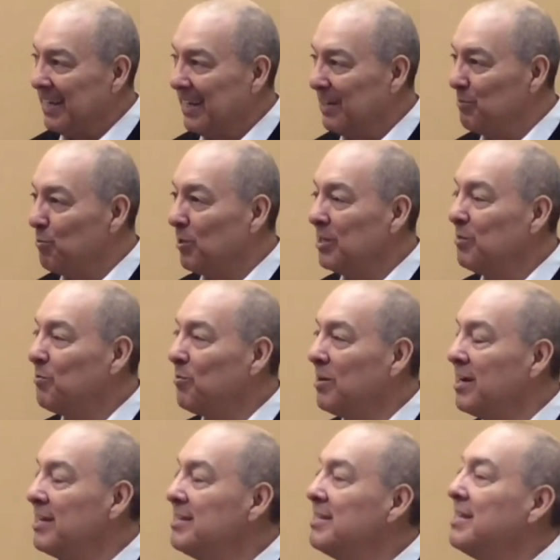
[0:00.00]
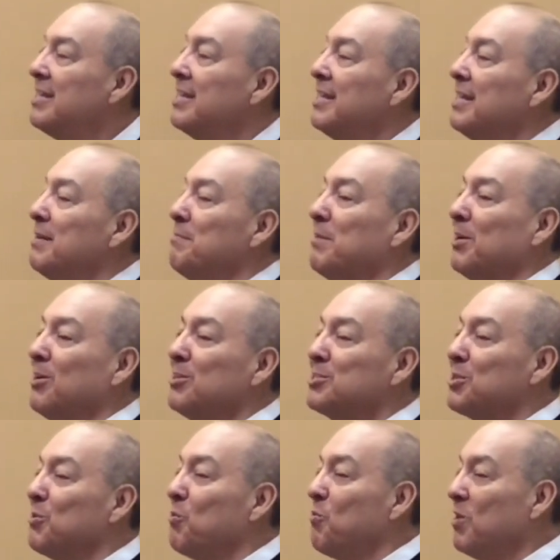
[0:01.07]
in one-on-one, but
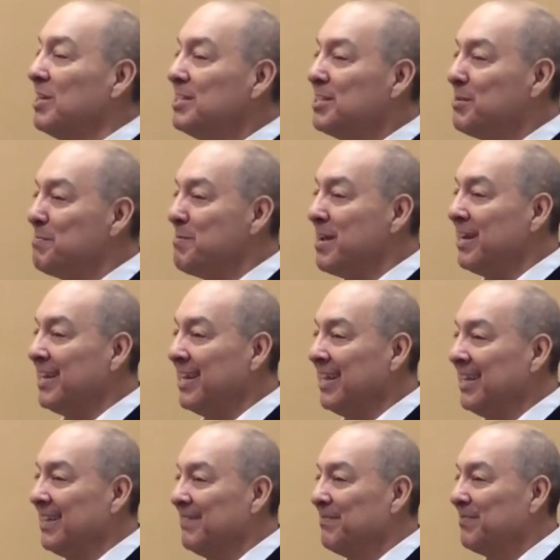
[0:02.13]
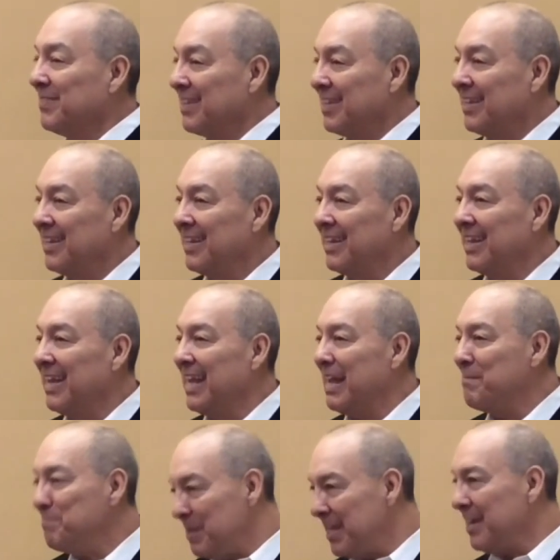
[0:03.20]
also one-to-many,
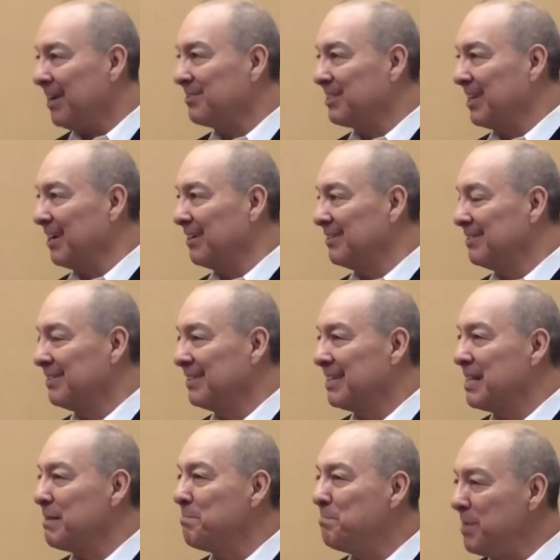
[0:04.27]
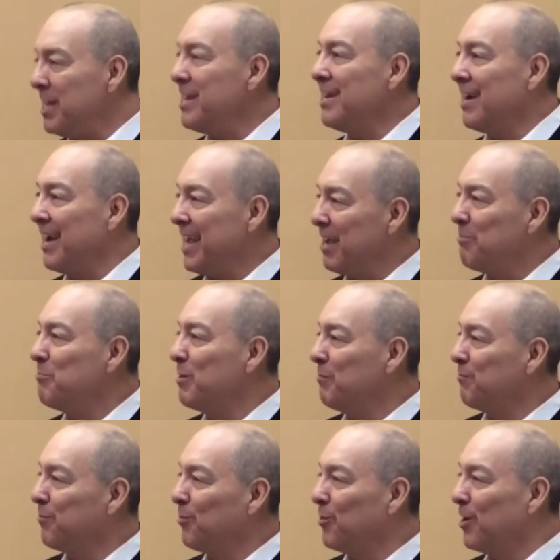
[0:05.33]
and be out there. Be a Henry
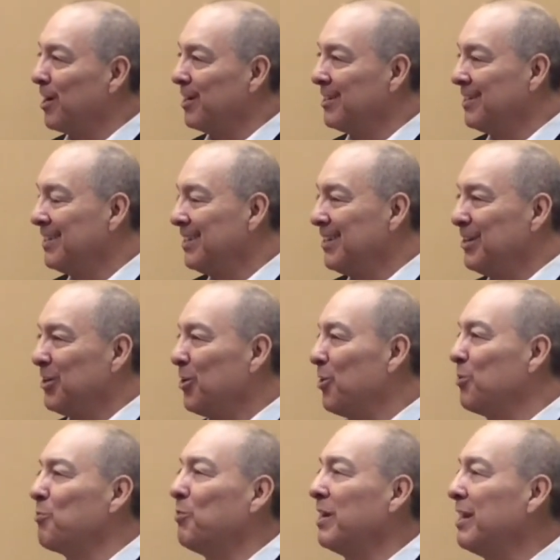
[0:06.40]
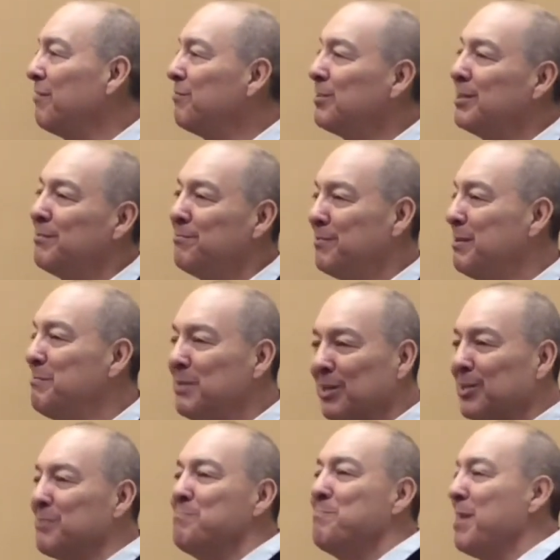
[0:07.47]
Ford, or whatever the
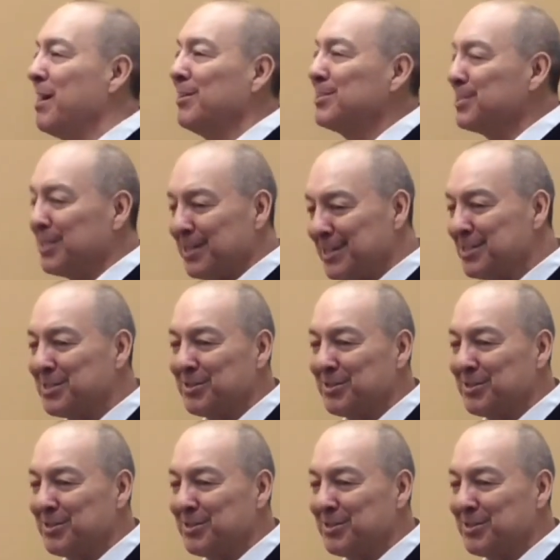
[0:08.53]
female comparison